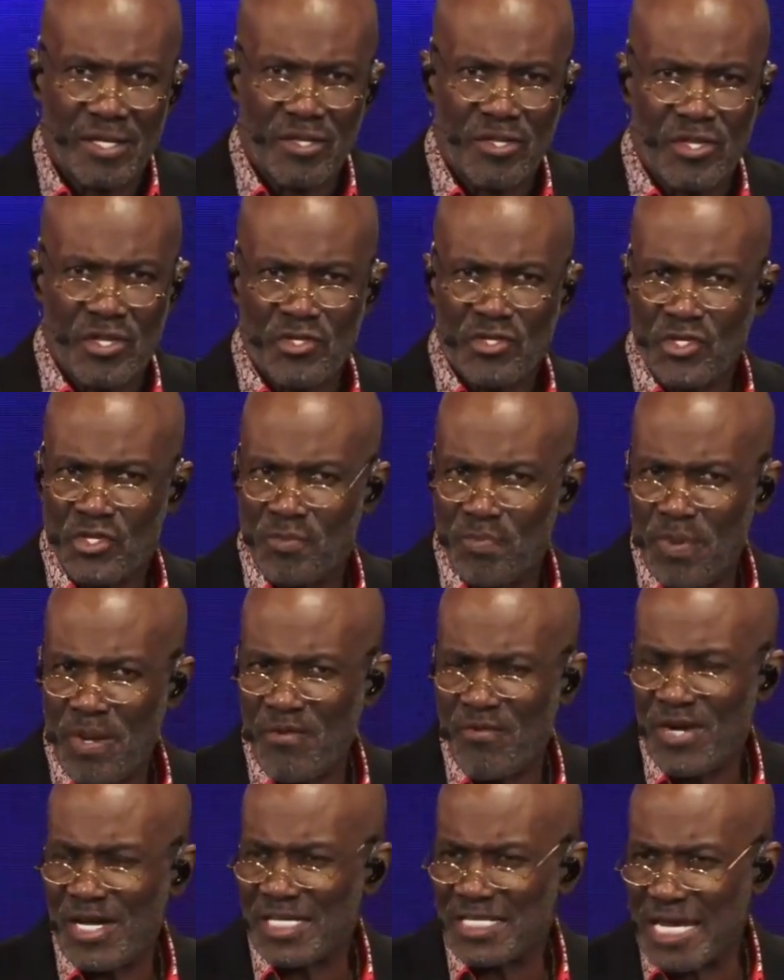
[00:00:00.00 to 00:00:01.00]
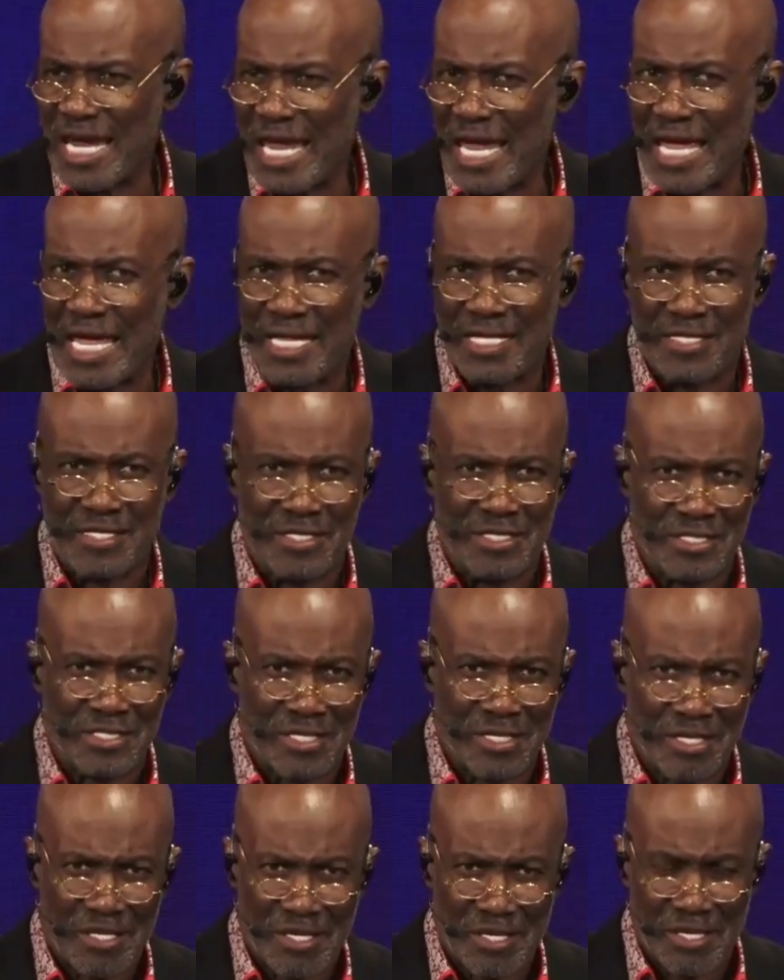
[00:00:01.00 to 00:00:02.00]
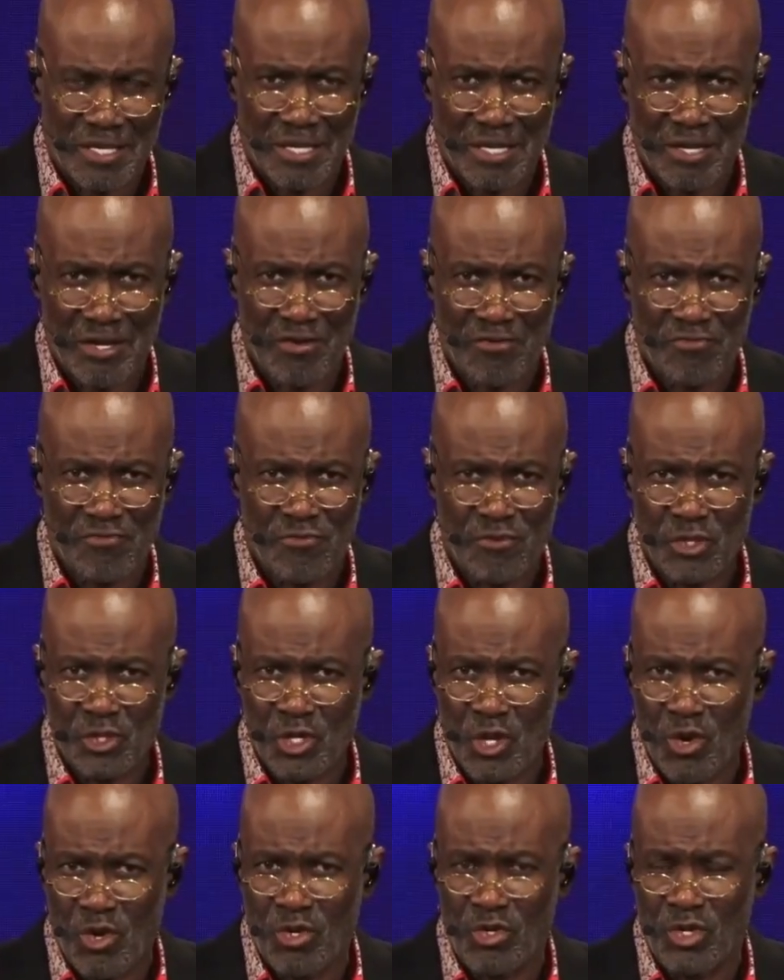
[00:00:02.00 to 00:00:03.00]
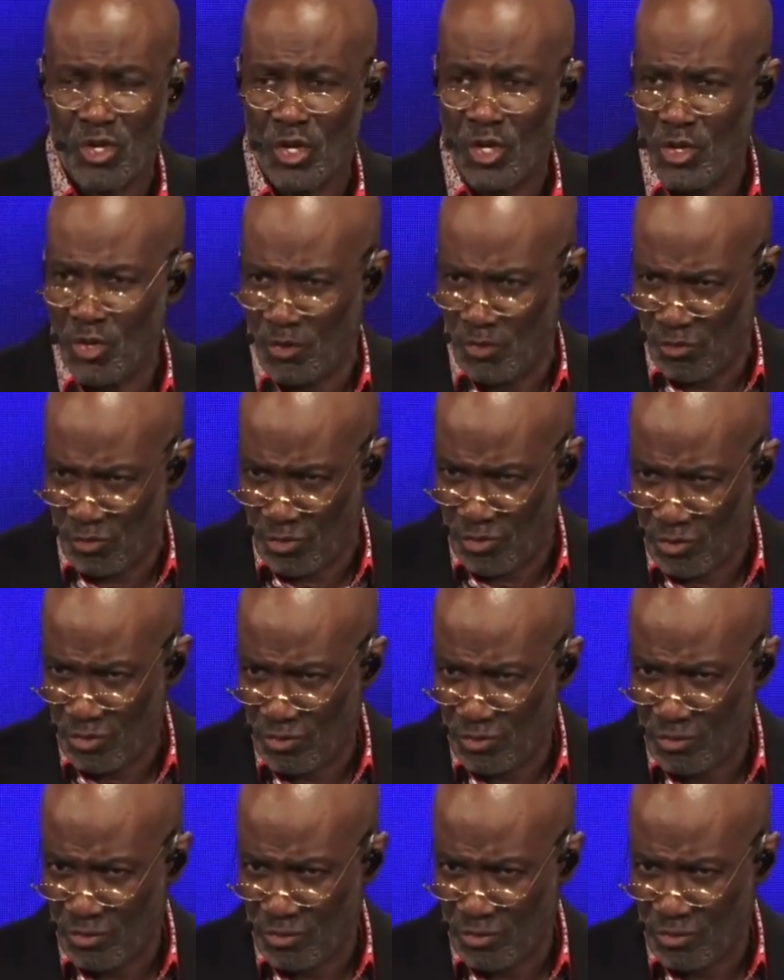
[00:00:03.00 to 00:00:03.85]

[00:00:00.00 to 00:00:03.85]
the spirit and a foot on the earth.